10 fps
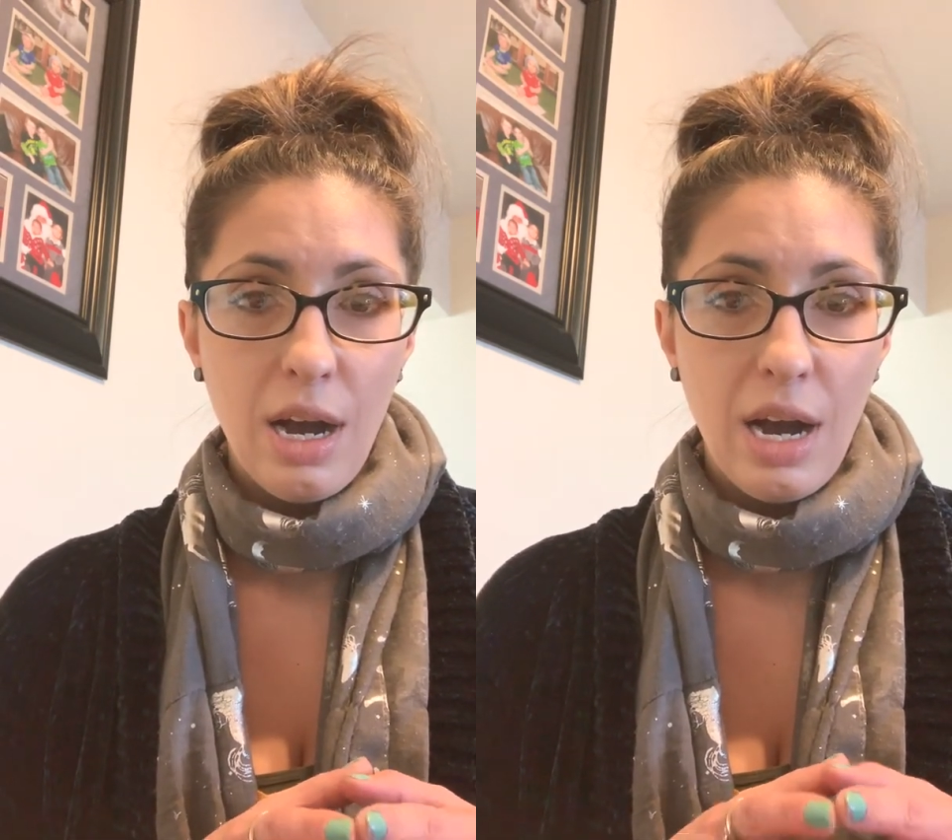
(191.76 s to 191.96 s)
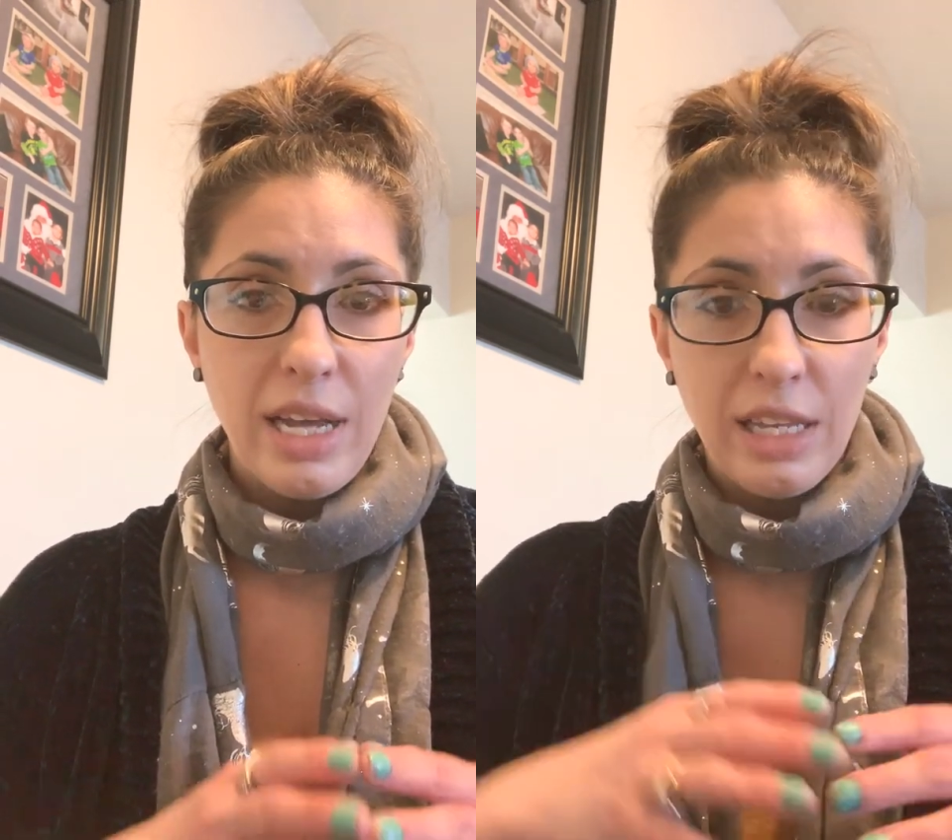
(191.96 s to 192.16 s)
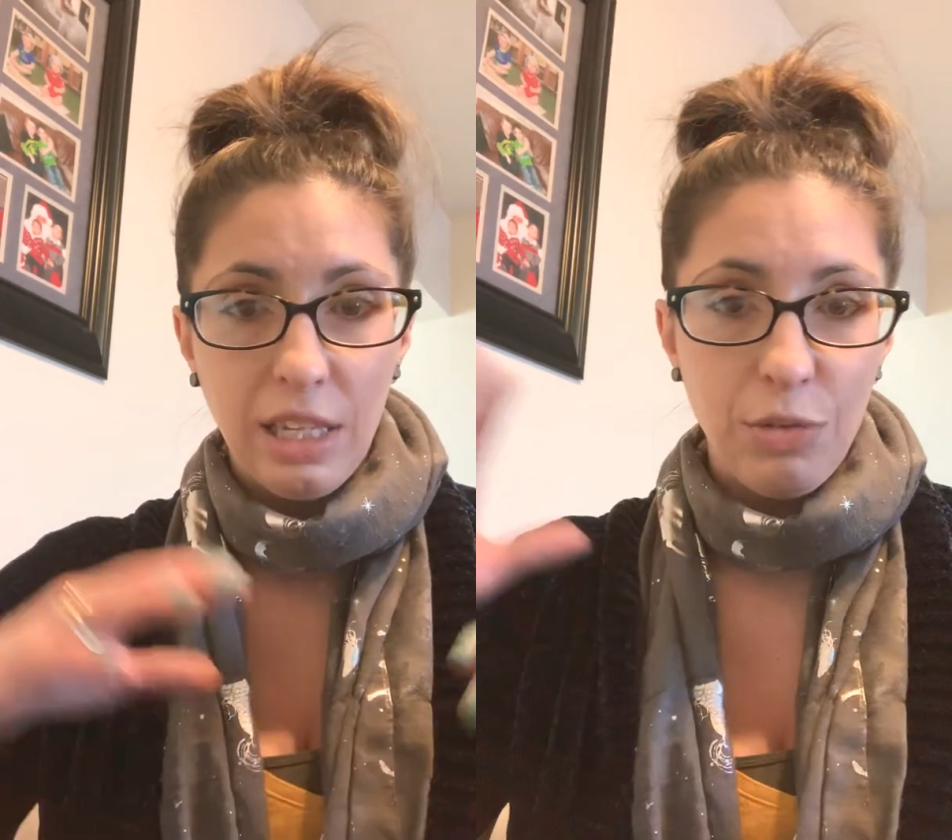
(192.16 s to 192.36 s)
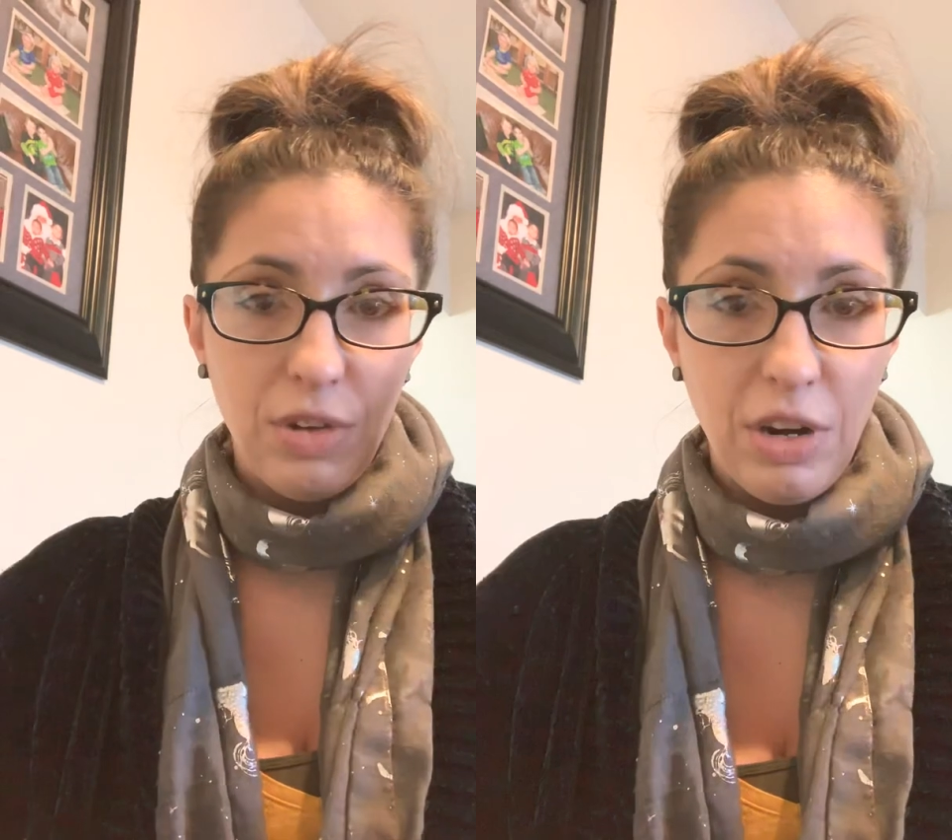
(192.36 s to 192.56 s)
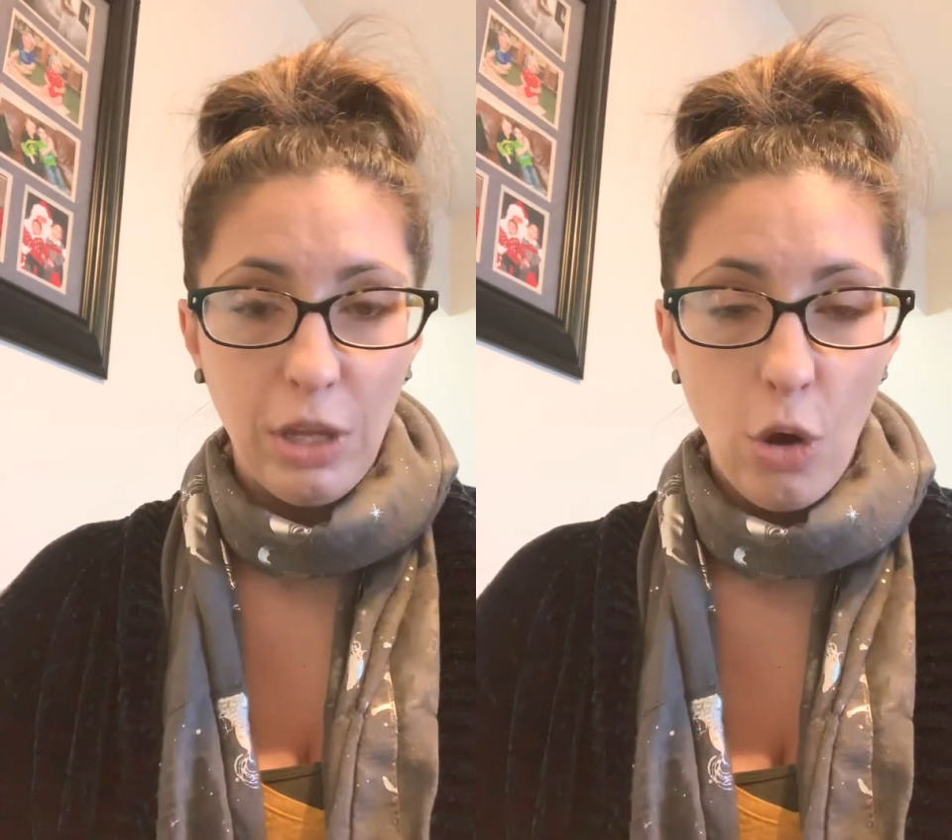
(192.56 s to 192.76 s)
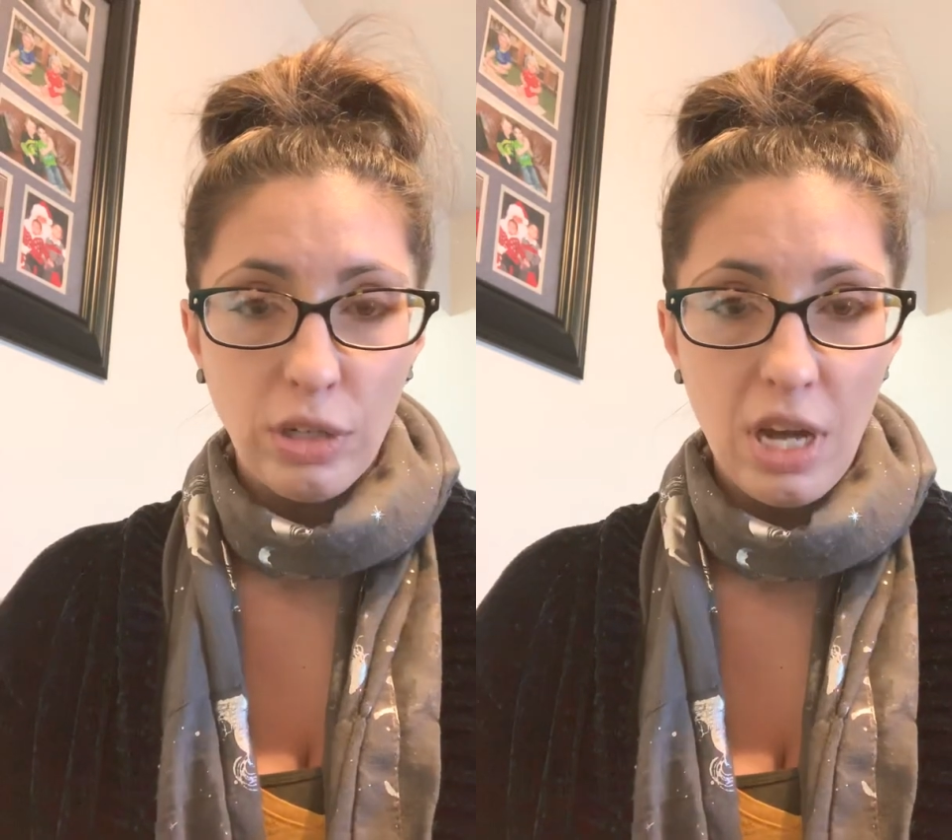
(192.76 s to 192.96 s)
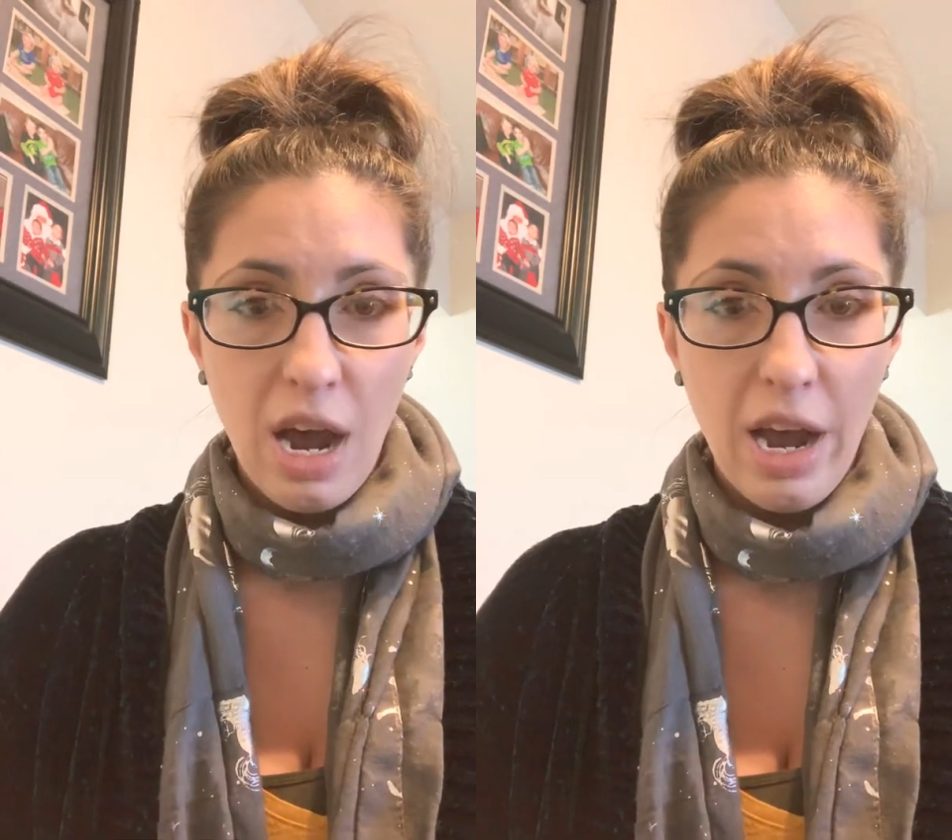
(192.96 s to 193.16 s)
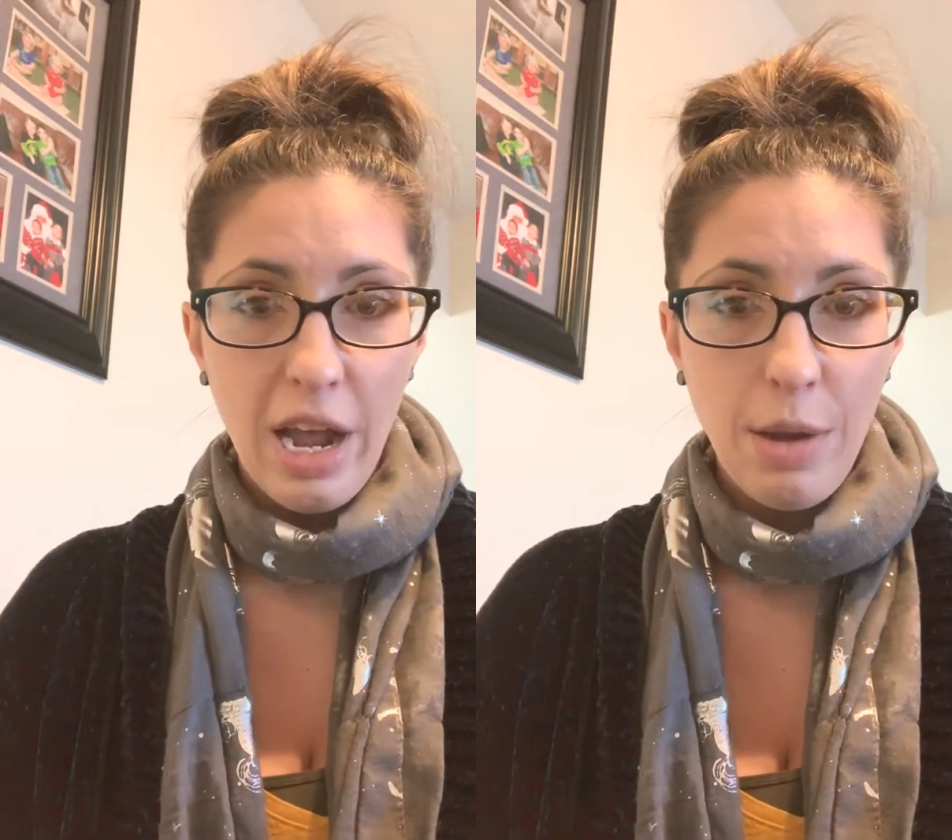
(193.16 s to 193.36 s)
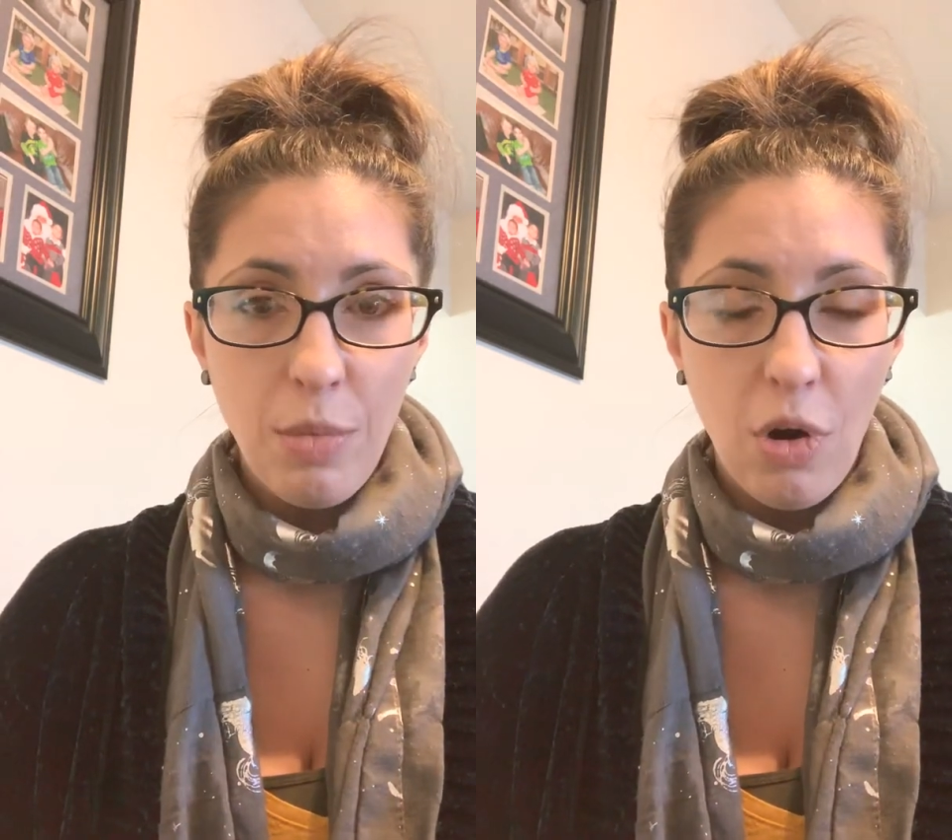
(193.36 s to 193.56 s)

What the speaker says: I could live a very long time,